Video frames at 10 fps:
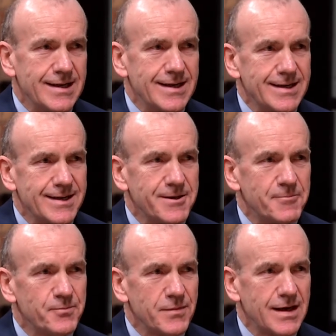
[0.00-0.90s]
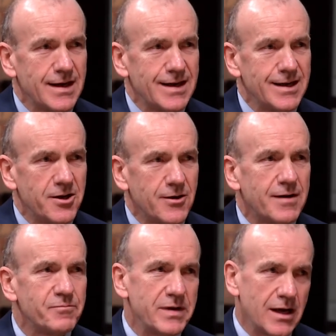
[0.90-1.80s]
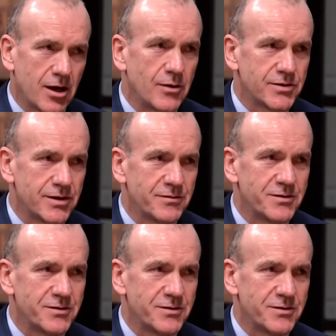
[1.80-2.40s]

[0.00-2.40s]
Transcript: Um, you know, I've been close enough